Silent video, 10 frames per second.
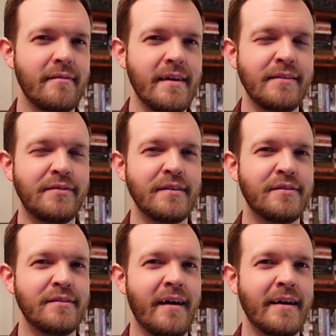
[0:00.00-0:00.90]
easy
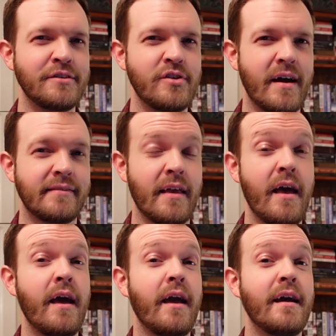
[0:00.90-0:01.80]
to digest,
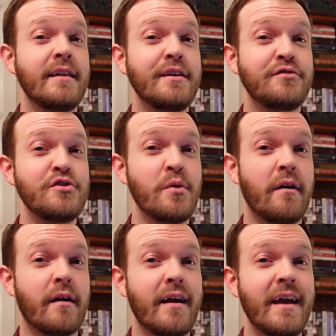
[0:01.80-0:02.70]
and if you
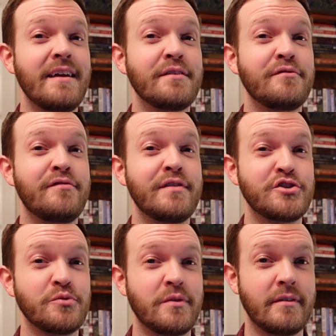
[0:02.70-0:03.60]
are a
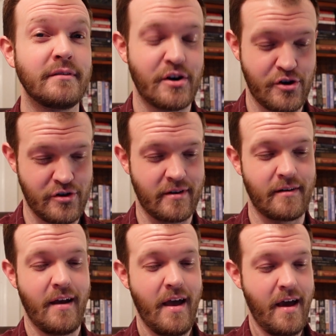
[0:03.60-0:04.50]
visual
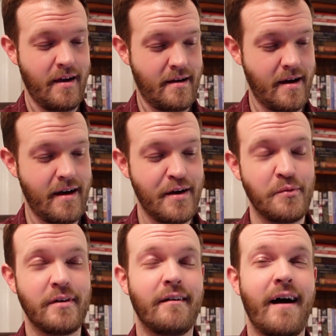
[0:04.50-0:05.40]
learner, I
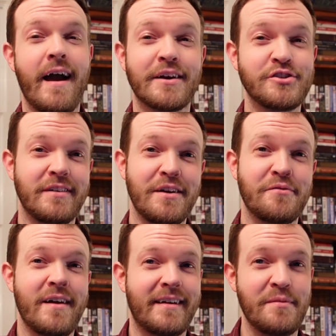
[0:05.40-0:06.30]
will actually
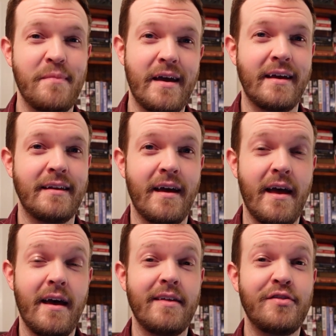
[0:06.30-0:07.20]
recommend
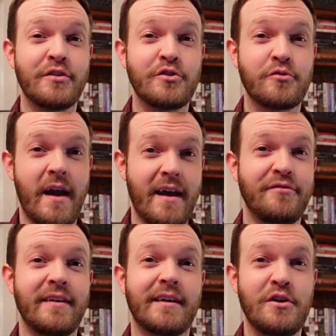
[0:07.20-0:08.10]
the
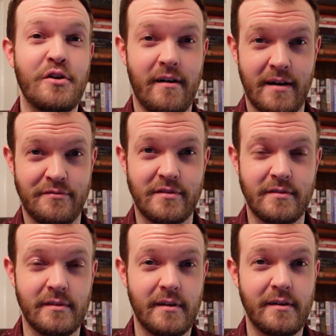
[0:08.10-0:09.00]
graphic
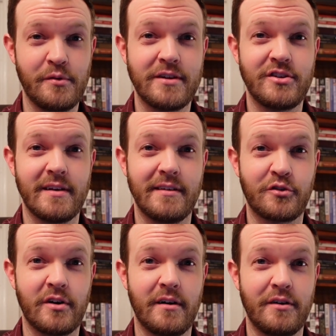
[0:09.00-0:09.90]
novel which is
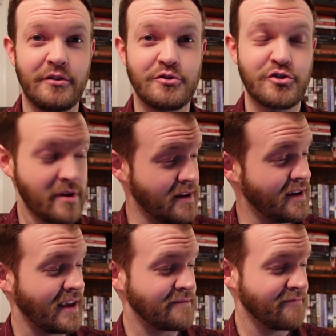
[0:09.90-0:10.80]
called
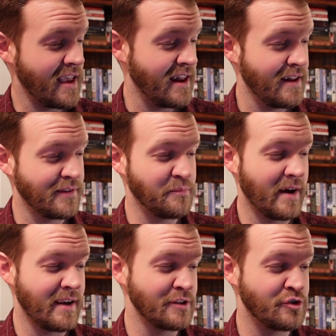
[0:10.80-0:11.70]
Trinity, and it is
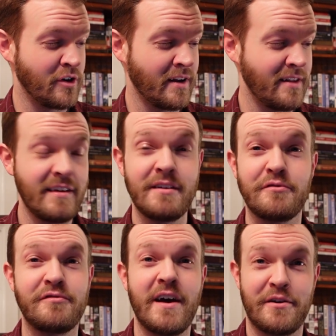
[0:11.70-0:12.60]
by Jonathan
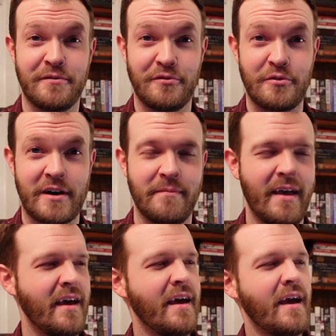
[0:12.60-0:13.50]
Fetter-Vorm.
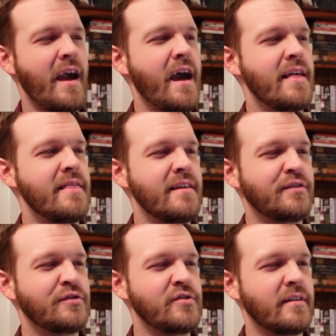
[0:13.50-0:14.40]
And this
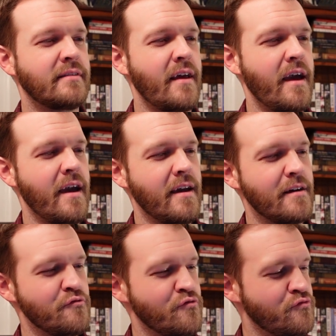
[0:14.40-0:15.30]
is just a
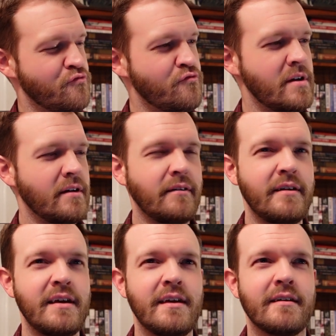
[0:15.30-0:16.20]

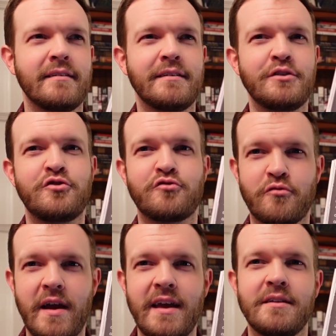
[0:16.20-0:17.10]
really
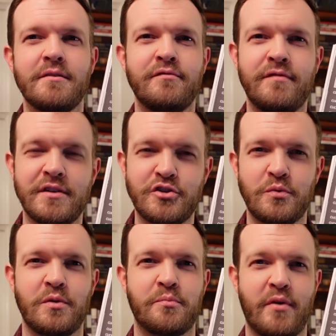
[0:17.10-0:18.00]
great
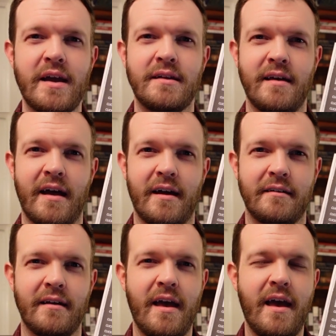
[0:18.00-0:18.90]
visual
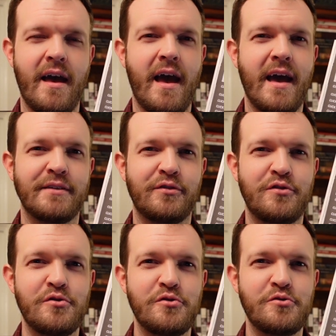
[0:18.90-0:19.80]
breakdown as
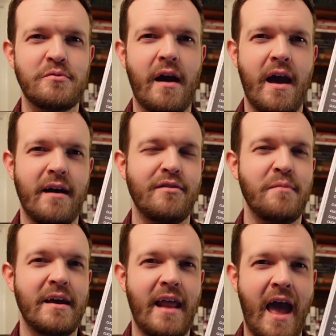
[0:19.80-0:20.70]
to how the
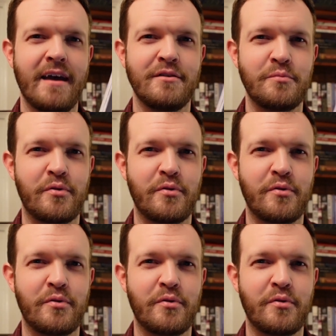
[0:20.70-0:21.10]
Manhattan